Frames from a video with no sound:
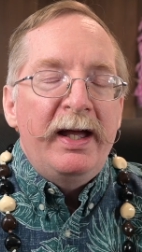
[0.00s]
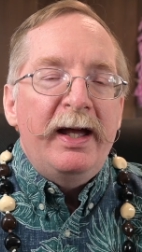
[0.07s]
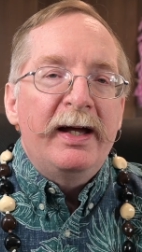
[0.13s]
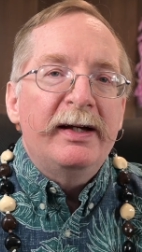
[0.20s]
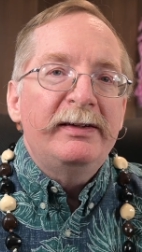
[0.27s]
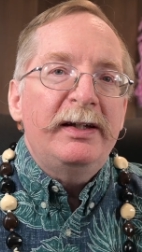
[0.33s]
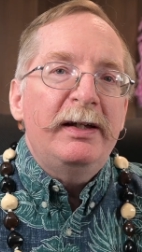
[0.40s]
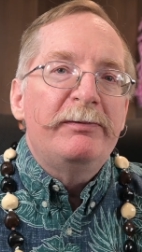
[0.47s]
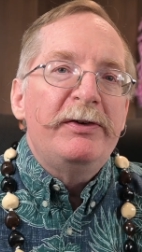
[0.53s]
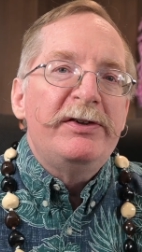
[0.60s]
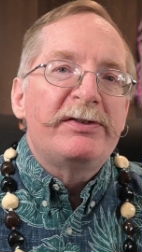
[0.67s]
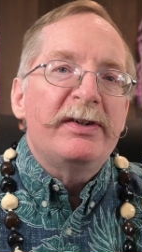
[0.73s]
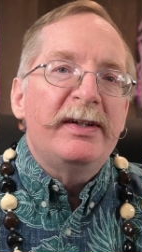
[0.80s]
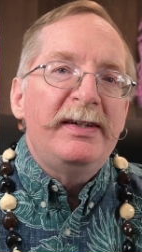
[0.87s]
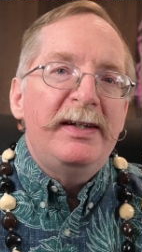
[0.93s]
And if he
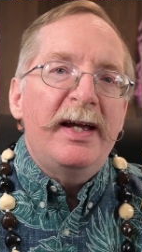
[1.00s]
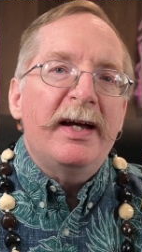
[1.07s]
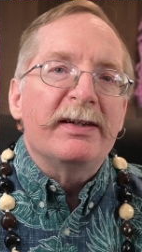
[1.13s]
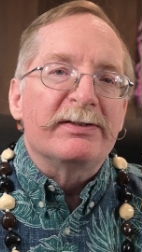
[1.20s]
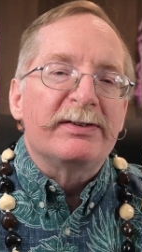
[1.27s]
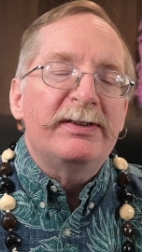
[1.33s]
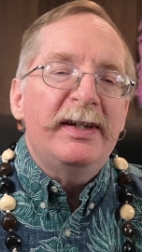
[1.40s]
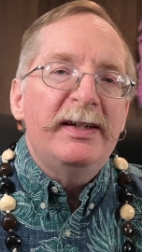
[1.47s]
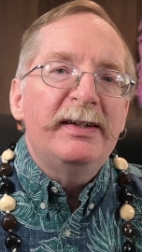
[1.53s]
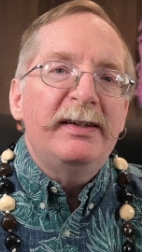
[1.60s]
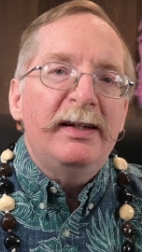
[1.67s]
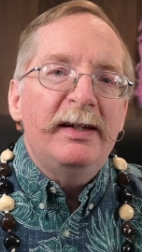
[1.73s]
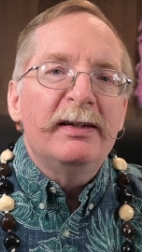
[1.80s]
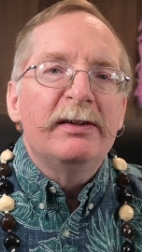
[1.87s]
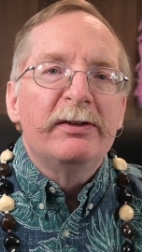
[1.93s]
said, yes,
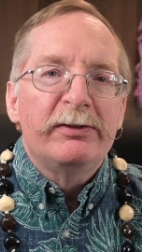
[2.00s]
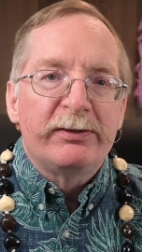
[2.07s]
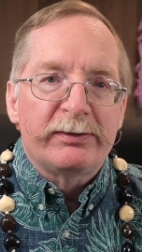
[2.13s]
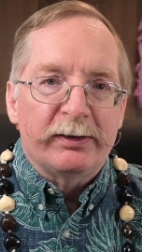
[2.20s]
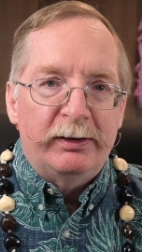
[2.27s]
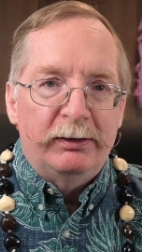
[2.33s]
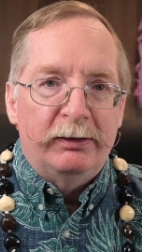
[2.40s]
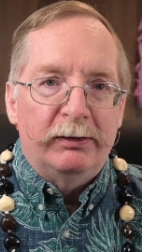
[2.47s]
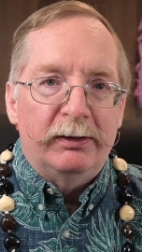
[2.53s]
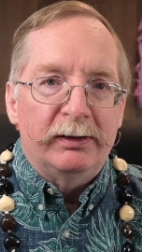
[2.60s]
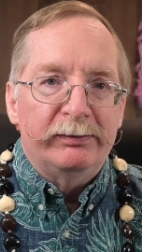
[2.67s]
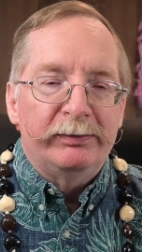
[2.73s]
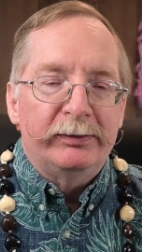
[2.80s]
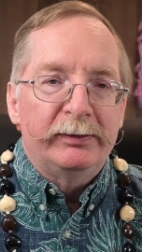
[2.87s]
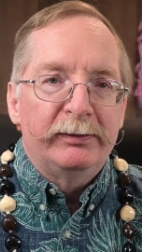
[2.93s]
it is
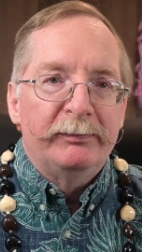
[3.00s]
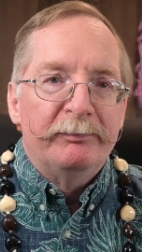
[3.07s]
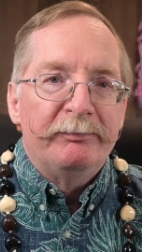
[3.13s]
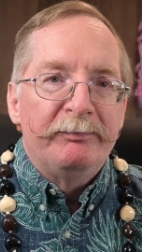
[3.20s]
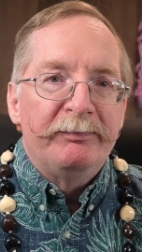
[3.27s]
lawful,